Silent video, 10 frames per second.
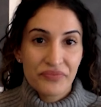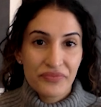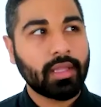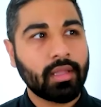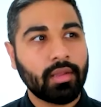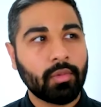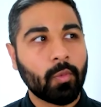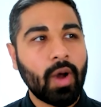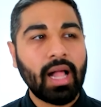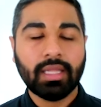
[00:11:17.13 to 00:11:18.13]
But
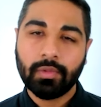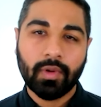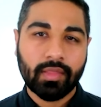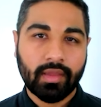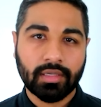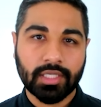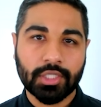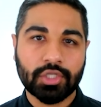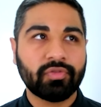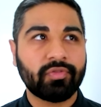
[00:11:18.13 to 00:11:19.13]
while you were there,
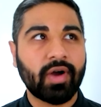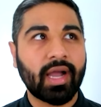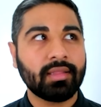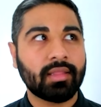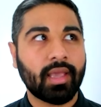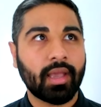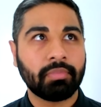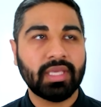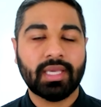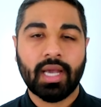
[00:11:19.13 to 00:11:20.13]
did you find
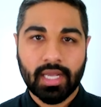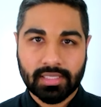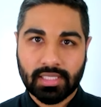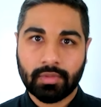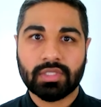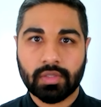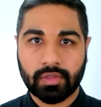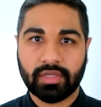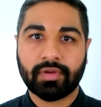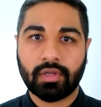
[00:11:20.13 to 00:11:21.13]
that because it was so
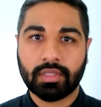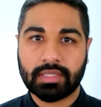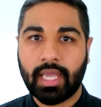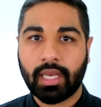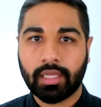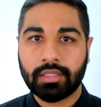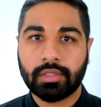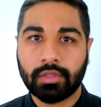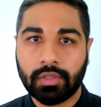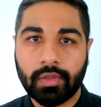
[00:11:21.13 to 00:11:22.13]
difficult to get
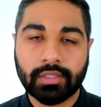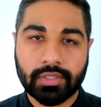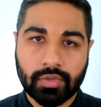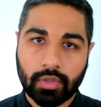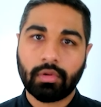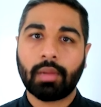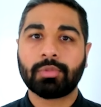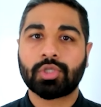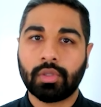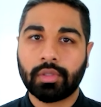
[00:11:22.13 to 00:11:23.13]
into, you got to sort of rub
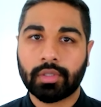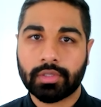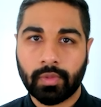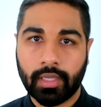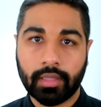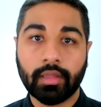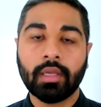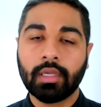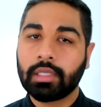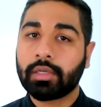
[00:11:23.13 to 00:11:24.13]
shoulders with,
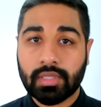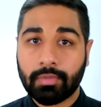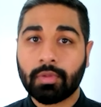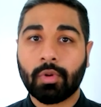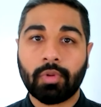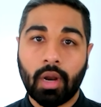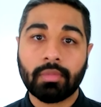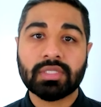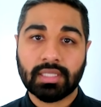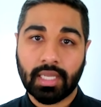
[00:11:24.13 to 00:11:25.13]
some of the more
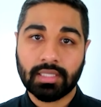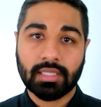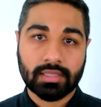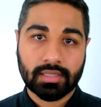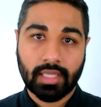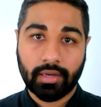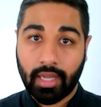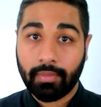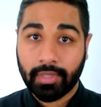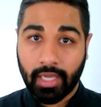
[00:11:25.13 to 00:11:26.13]
promising dentists that are
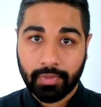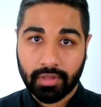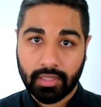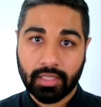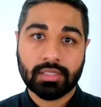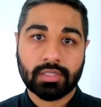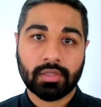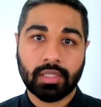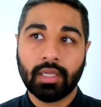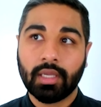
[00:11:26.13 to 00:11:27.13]
coming up in the
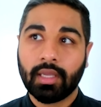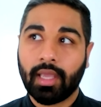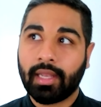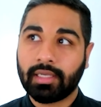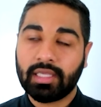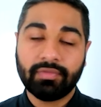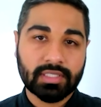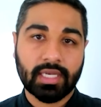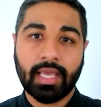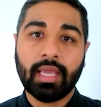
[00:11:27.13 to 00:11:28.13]
industry? And even
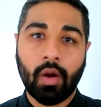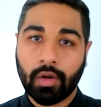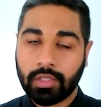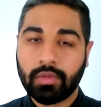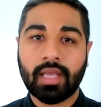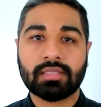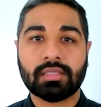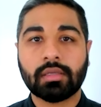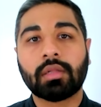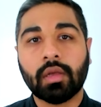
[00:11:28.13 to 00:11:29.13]
today, are you guys
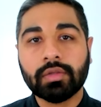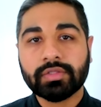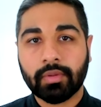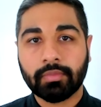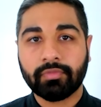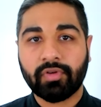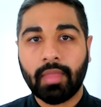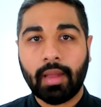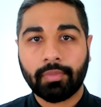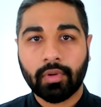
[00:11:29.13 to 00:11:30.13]
still close from
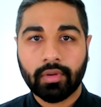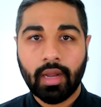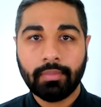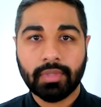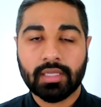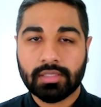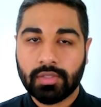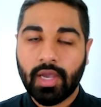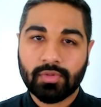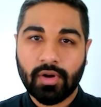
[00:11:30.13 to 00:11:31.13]
that program because
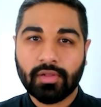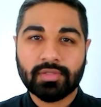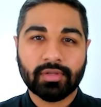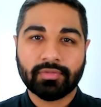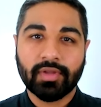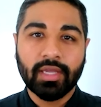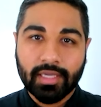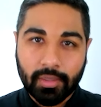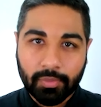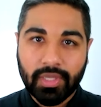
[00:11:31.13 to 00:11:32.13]
you guys were all sort of
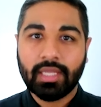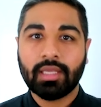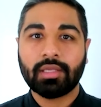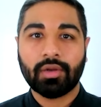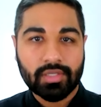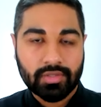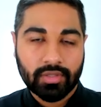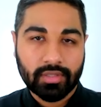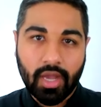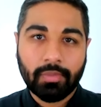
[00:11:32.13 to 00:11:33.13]
competing? You're all sort
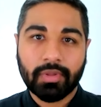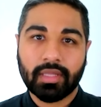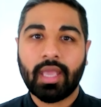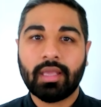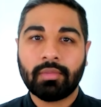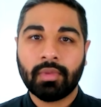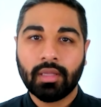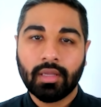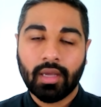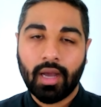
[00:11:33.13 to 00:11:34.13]
of the top of the game.
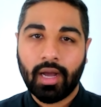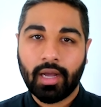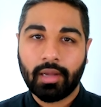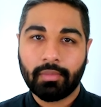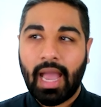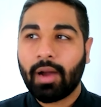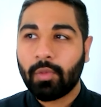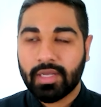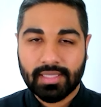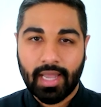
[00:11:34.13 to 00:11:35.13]
How
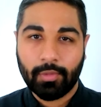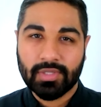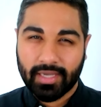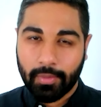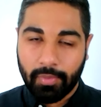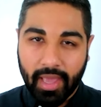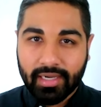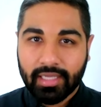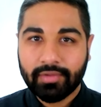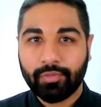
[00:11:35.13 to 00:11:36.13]
was that? Was it
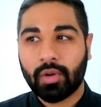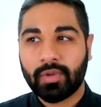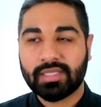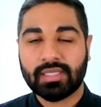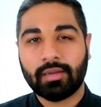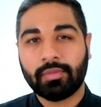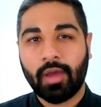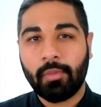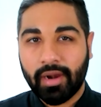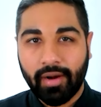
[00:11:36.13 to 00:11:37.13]
competitive, or was it
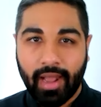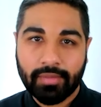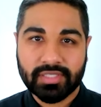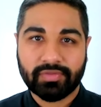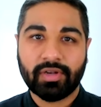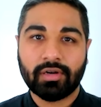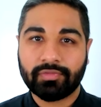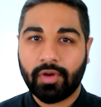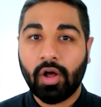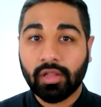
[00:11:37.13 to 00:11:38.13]
a better atmosphere
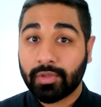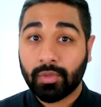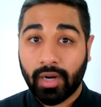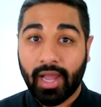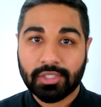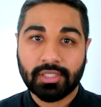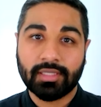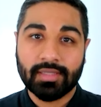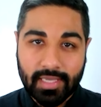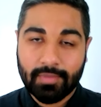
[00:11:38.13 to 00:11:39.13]
of all of you were actually
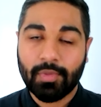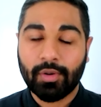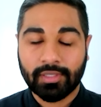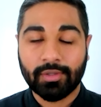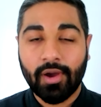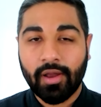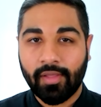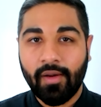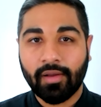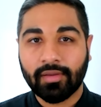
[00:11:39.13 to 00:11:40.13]
in the same boat and you got
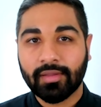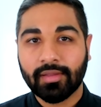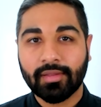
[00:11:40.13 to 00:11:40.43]
along?